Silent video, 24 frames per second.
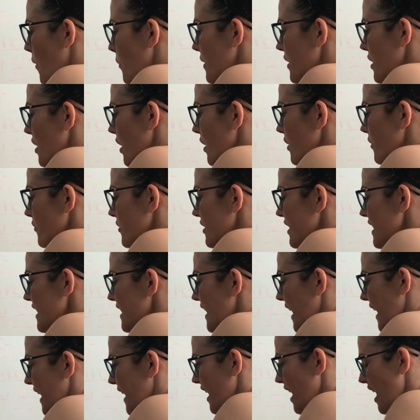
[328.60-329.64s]
we are
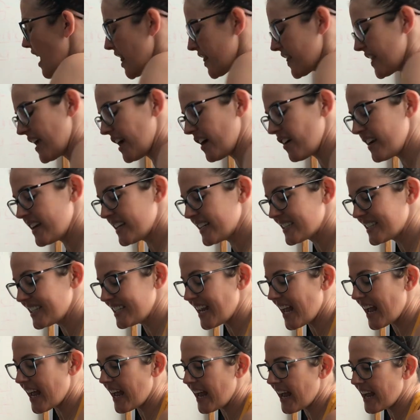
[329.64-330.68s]
reading, there is
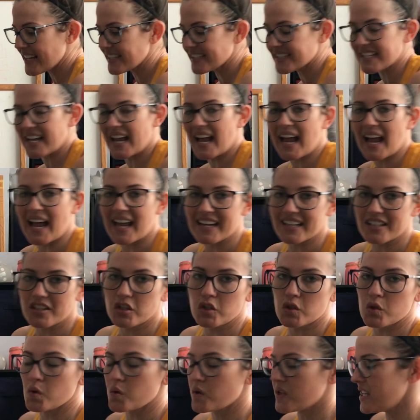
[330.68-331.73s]
an S added
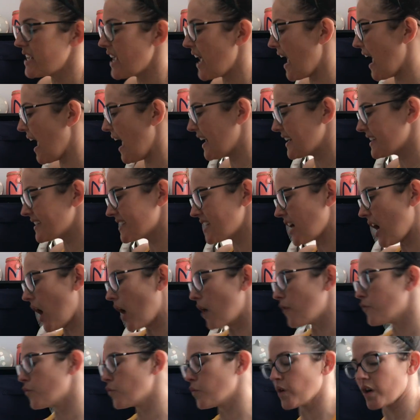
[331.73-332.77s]
to the end
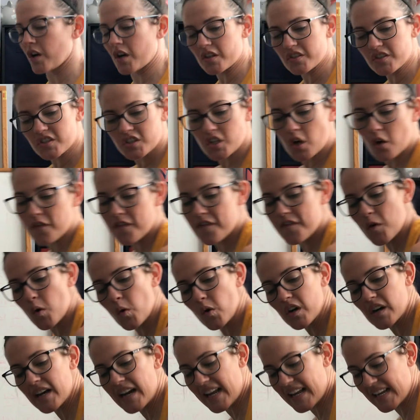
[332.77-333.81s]
of words. So,
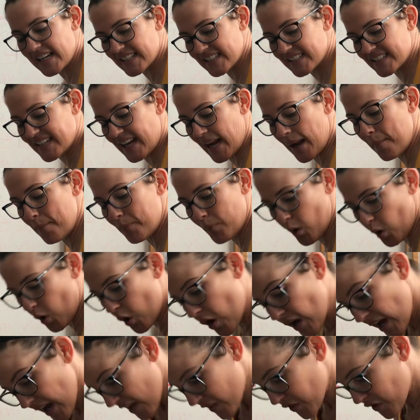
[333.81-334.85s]
for
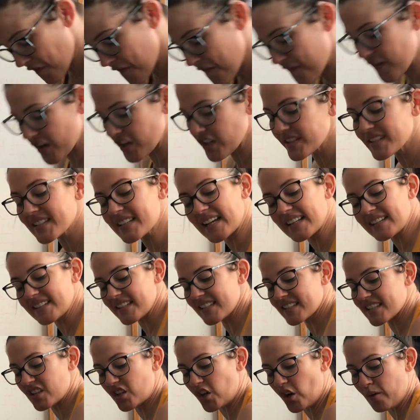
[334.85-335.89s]
example, the first
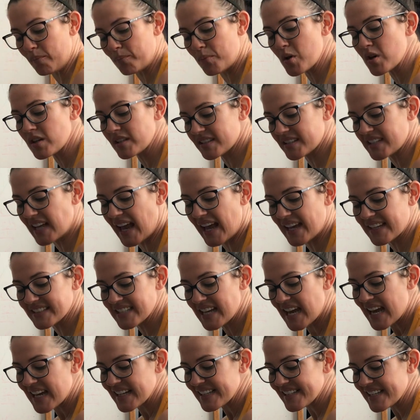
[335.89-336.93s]
sentence in our book says,
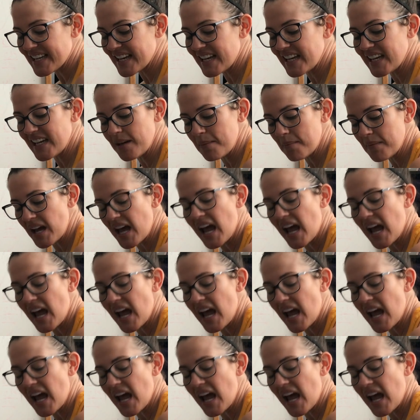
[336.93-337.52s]
Tim